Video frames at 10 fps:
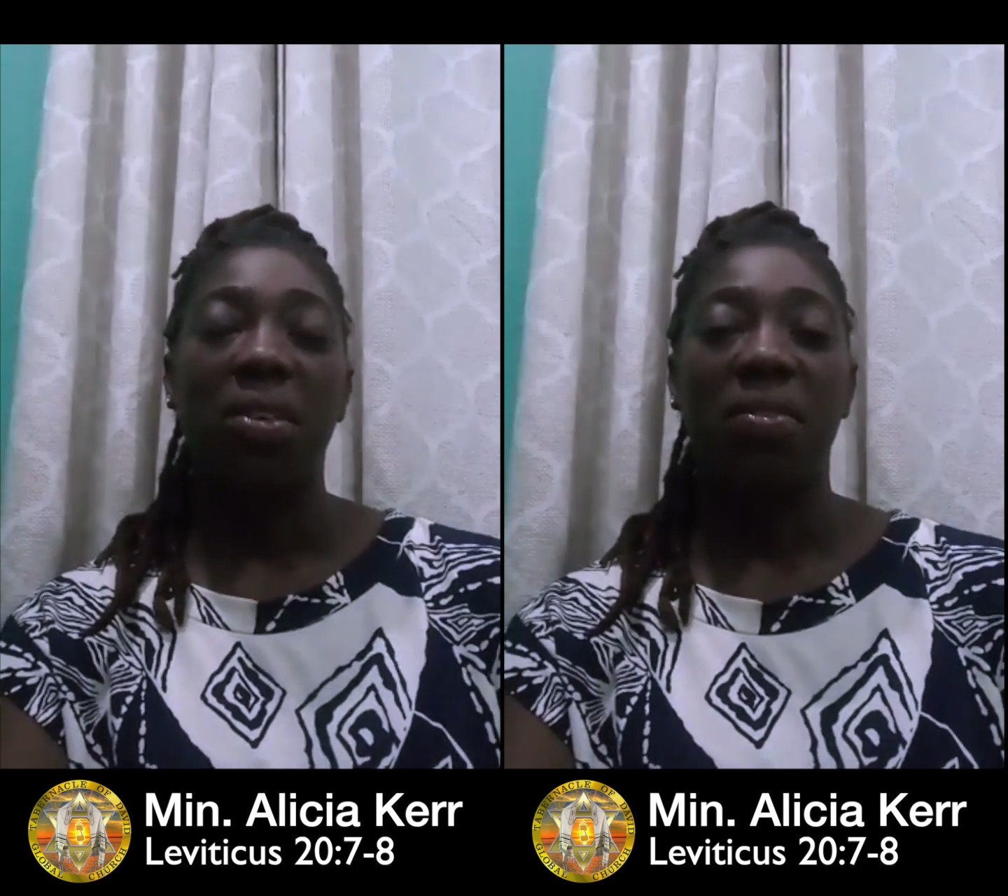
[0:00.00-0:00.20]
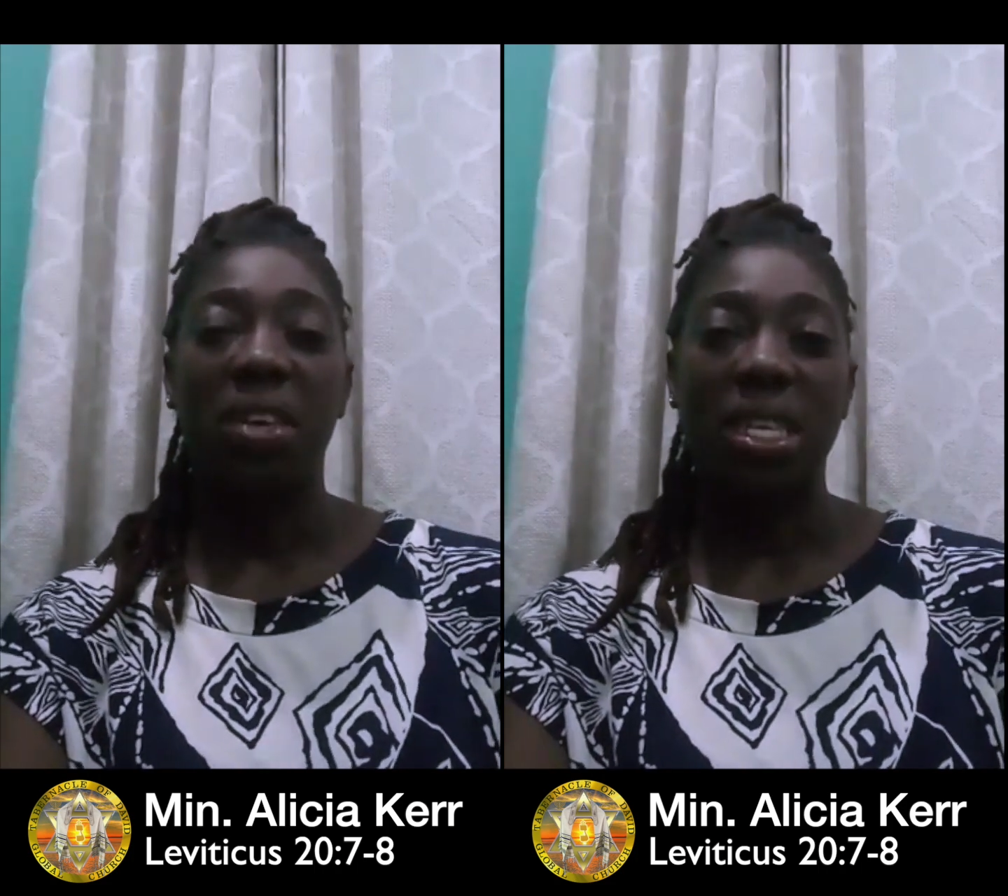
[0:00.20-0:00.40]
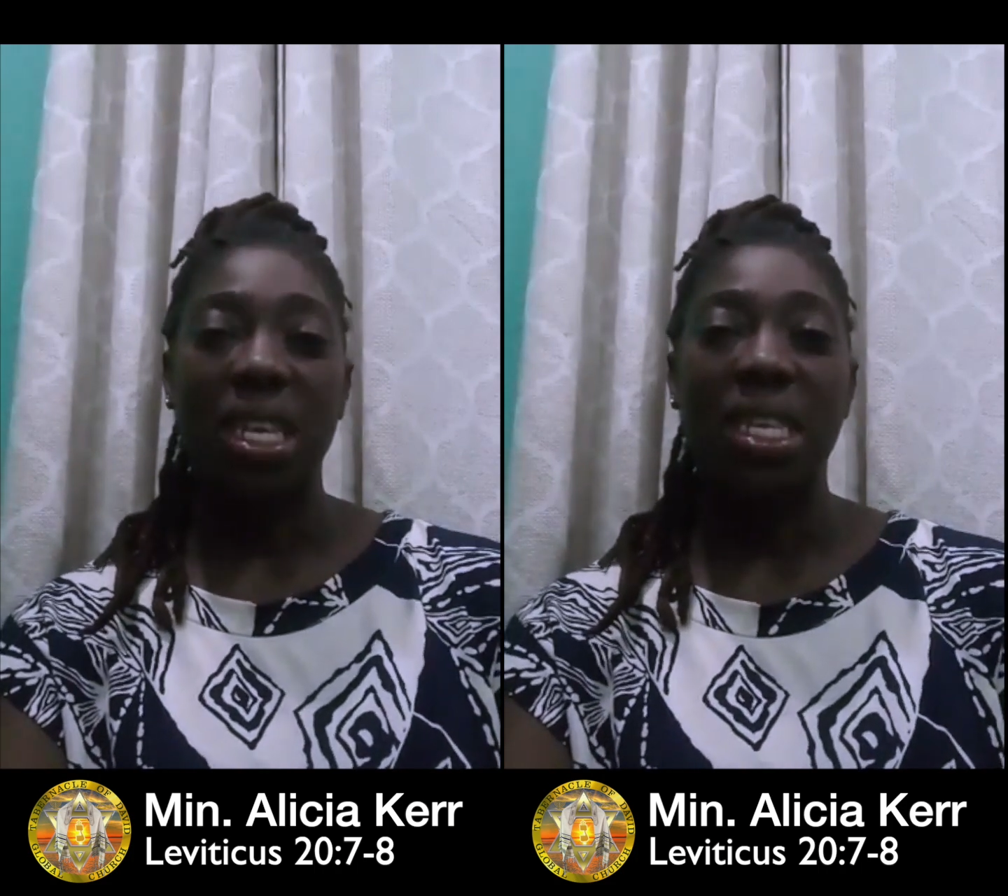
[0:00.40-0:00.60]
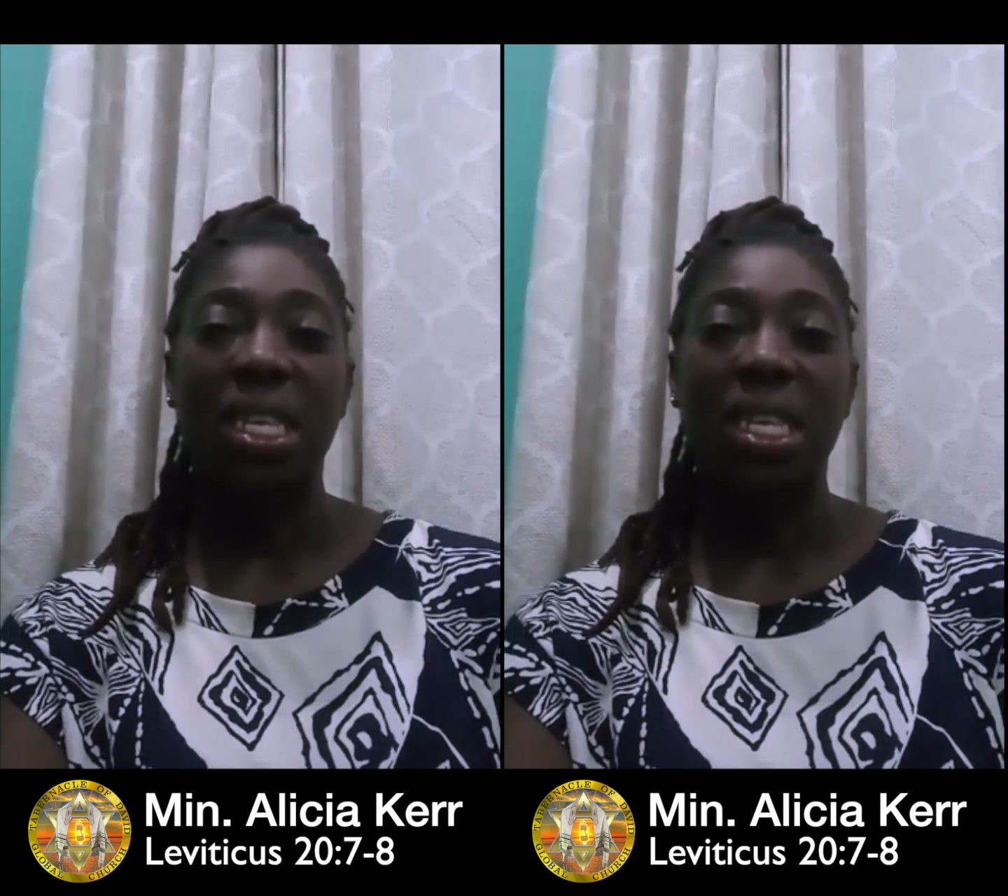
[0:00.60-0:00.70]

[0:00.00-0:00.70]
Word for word: verses